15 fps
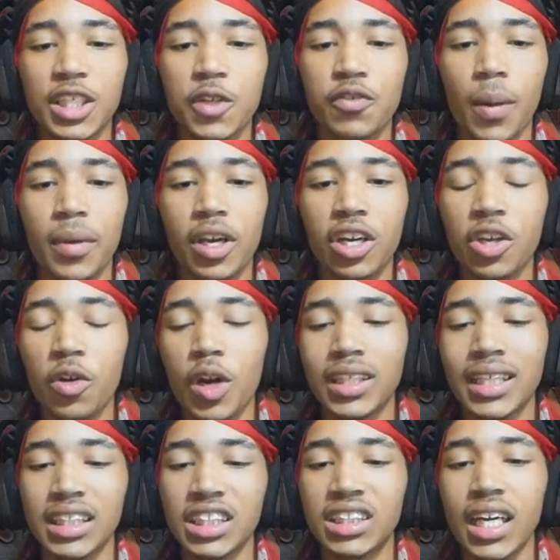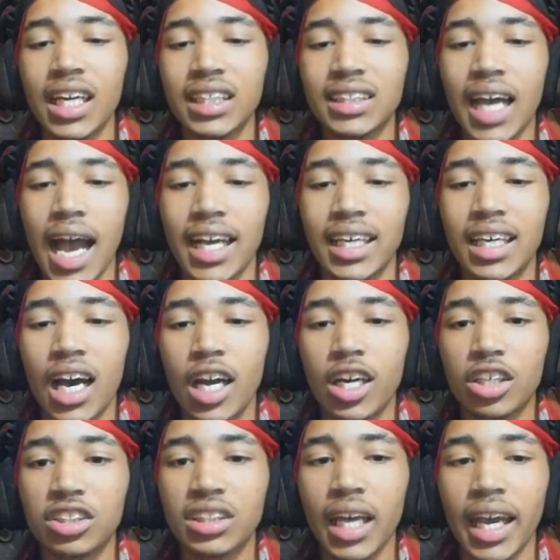you from your duties as a Shinozaki,
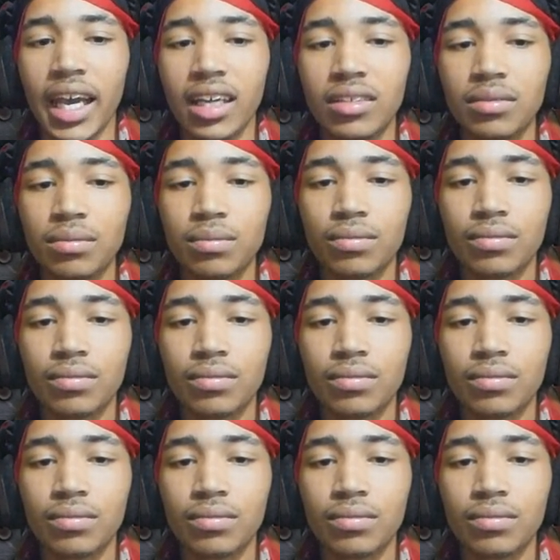understand?